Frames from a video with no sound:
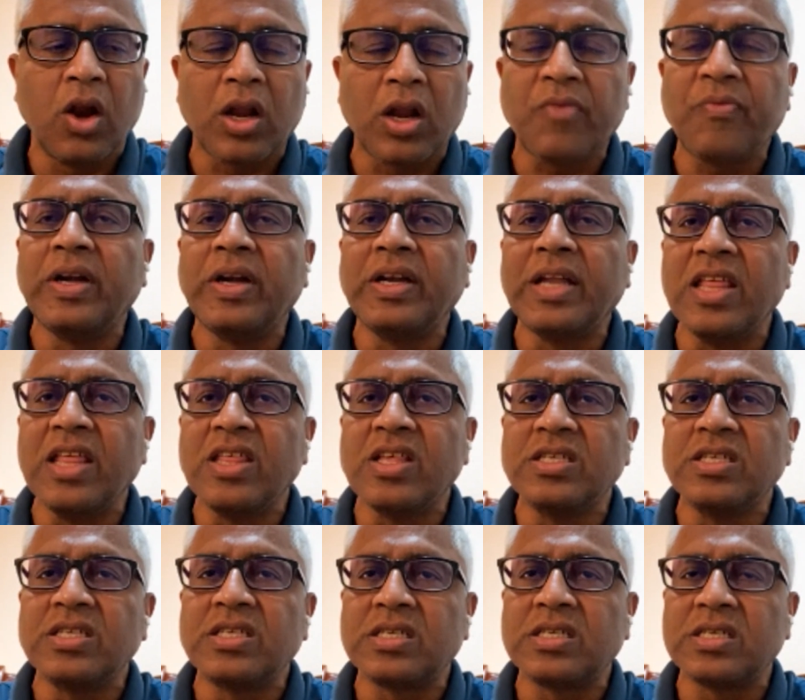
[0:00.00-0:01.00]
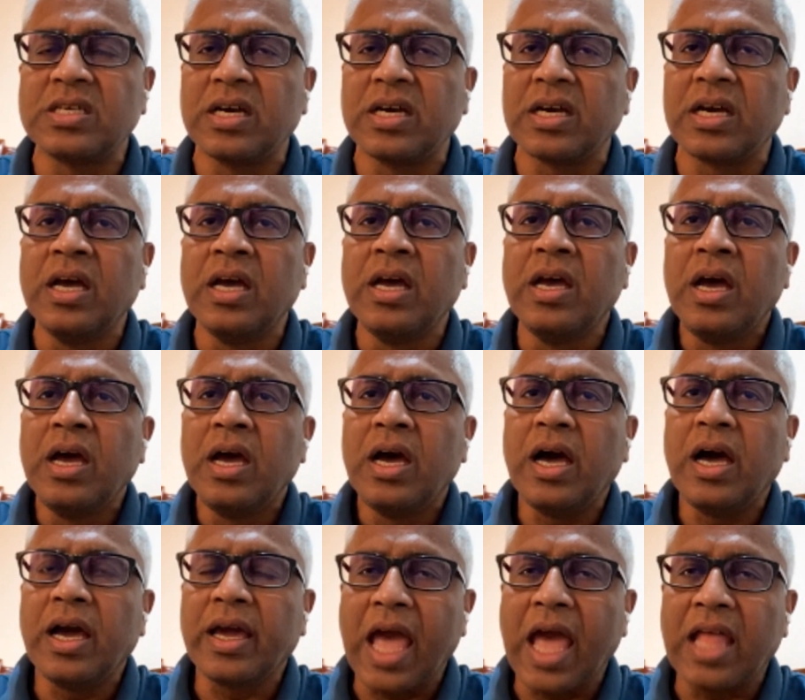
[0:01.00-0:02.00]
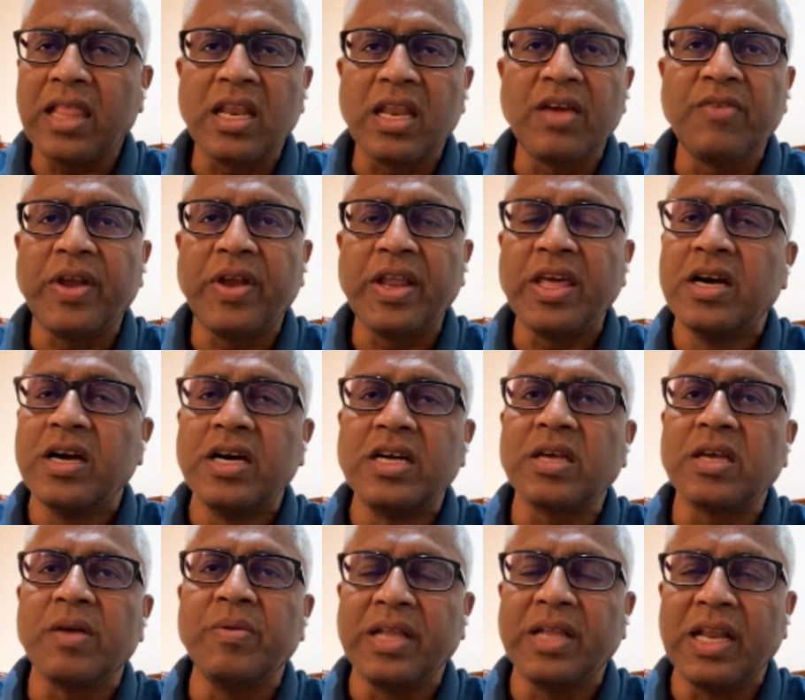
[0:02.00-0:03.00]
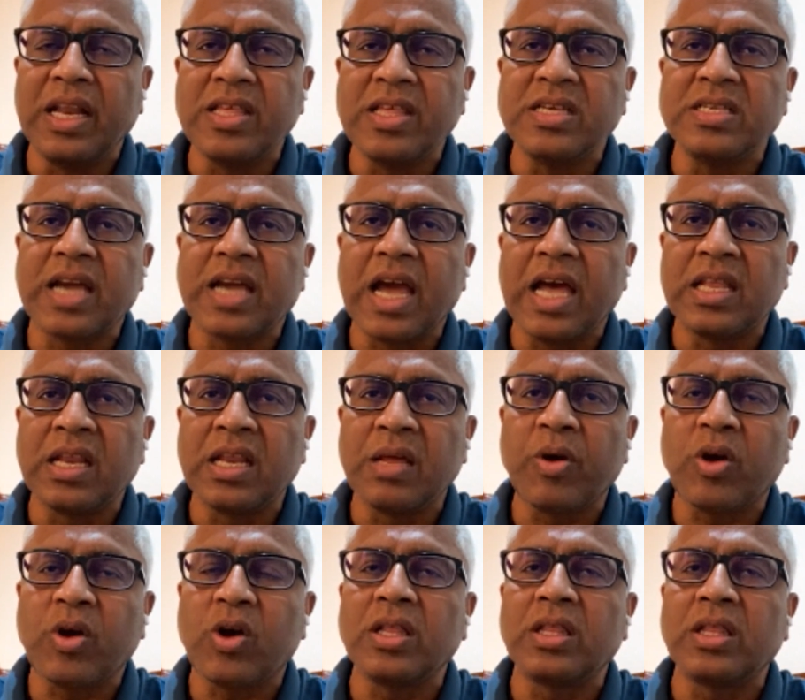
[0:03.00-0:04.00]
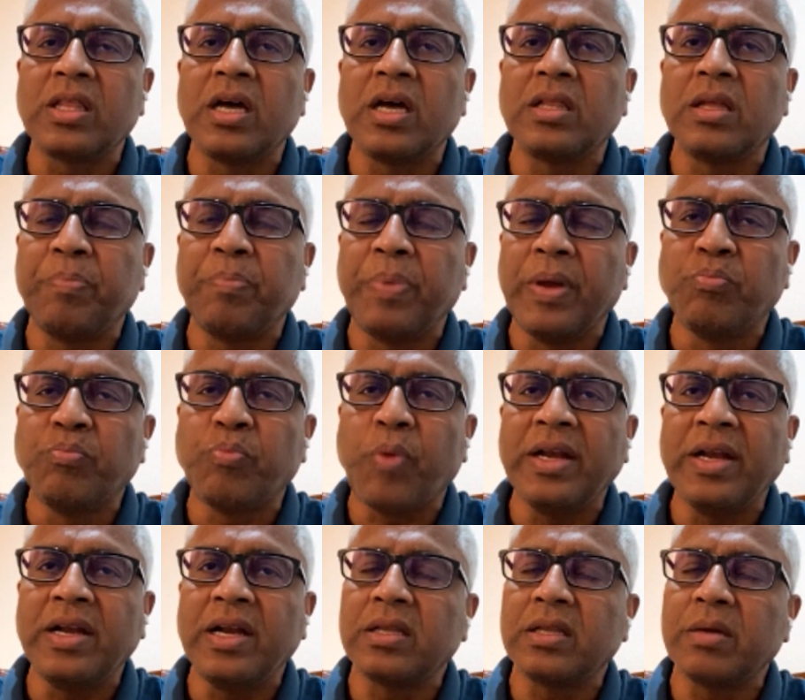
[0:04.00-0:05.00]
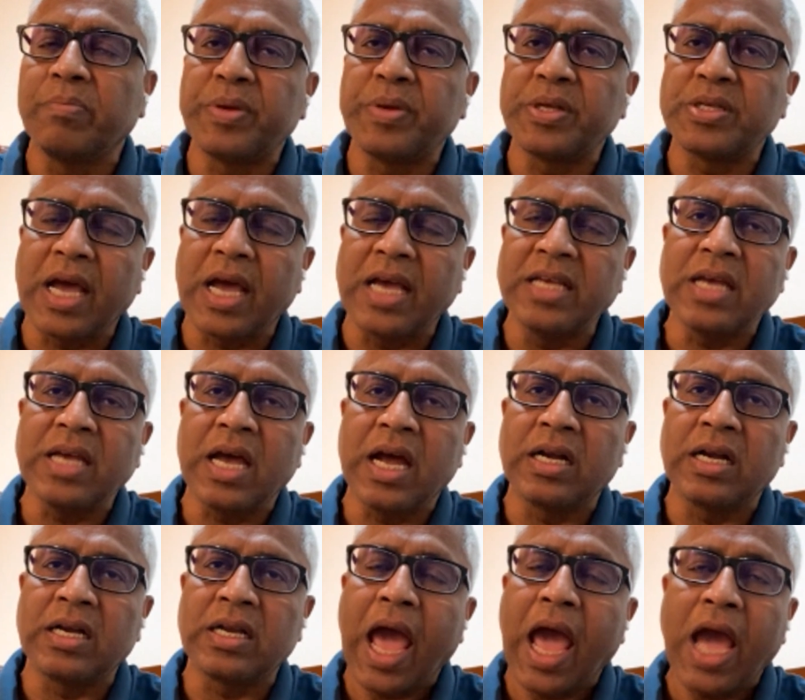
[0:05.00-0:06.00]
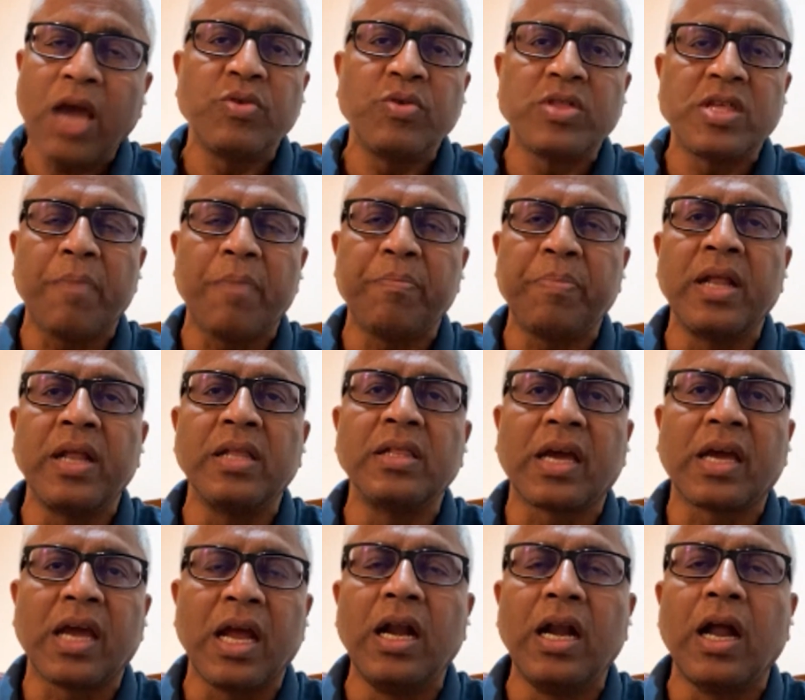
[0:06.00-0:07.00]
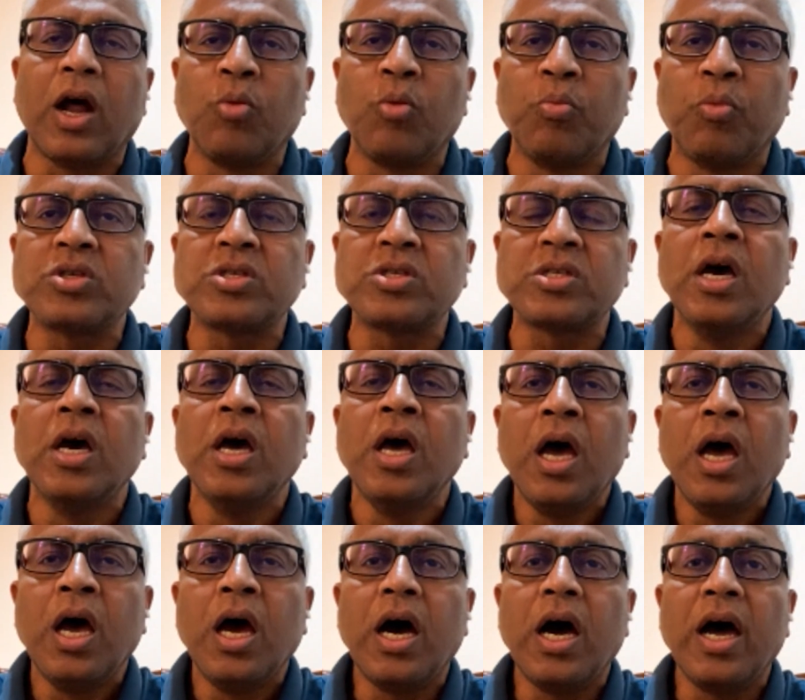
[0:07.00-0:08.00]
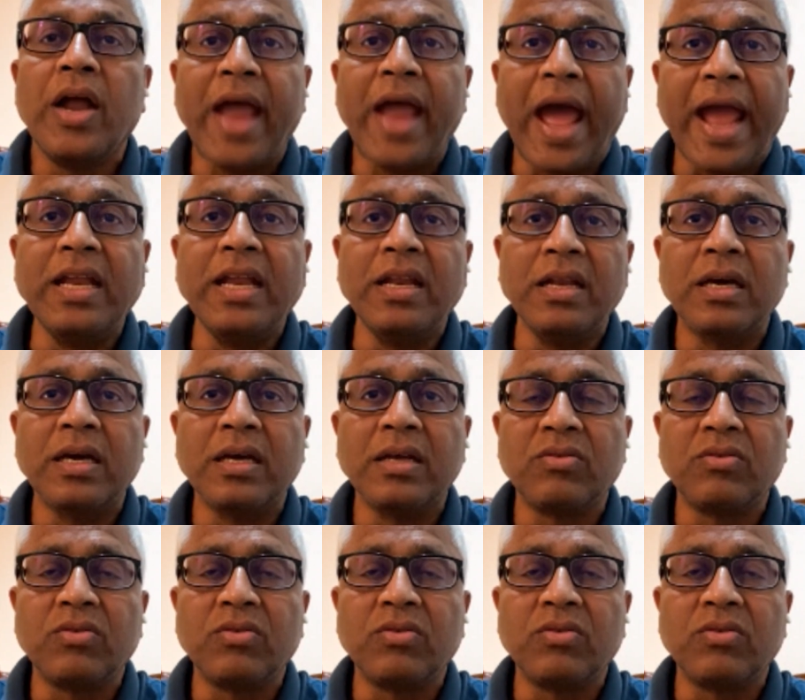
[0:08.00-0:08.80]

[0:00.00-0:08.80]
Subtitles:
lot of intelligence gathering, for years of intelligence gathering, because the pinpointed, the precise attack which happened, and they killed almost nine,